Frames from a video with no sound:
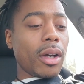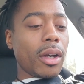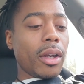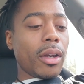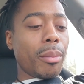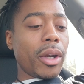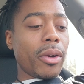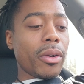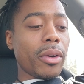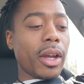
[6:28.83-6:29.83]
He
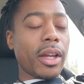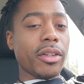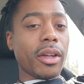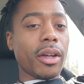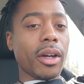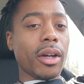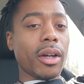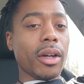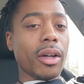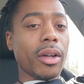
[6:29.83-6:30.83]
appeared as
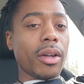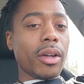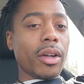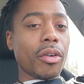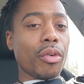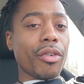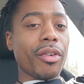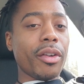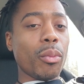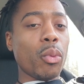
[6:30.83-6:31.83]
a
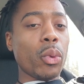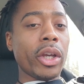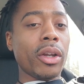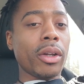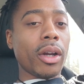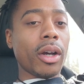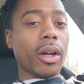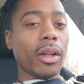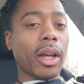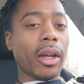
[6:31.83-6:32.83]
griffin-winged
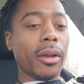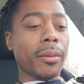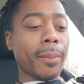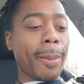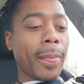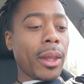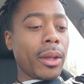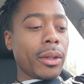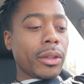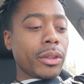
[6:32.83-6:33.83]
lion.
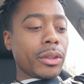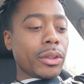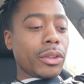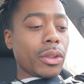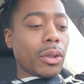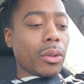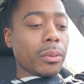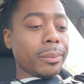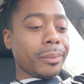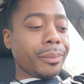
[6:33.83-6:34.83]
So
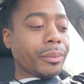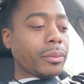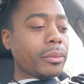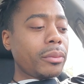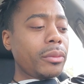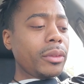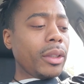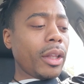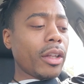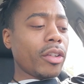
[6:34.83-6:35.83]

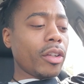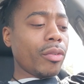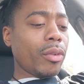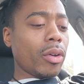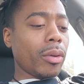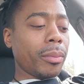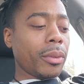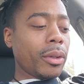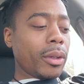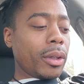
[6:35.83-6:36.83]
that's his form.
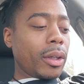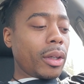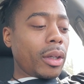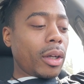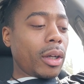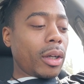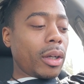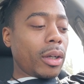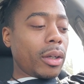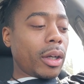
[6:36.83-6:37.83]

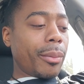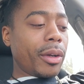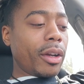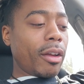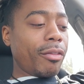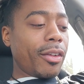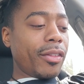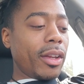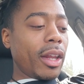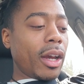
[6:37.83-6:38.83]
Coming in at
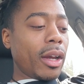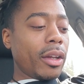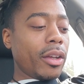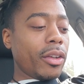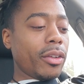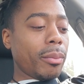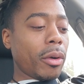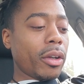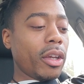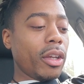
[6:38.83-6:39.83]
59 is
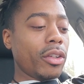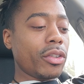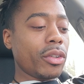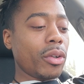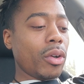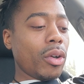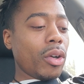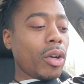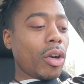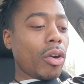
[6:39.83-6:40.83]
Marquise
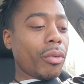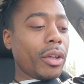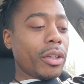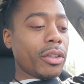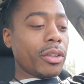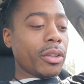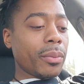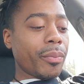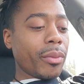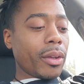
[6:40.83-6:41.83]
Aureus,
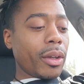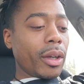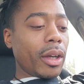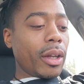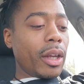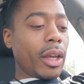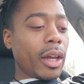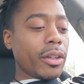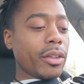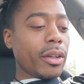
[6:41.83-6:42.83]
and he has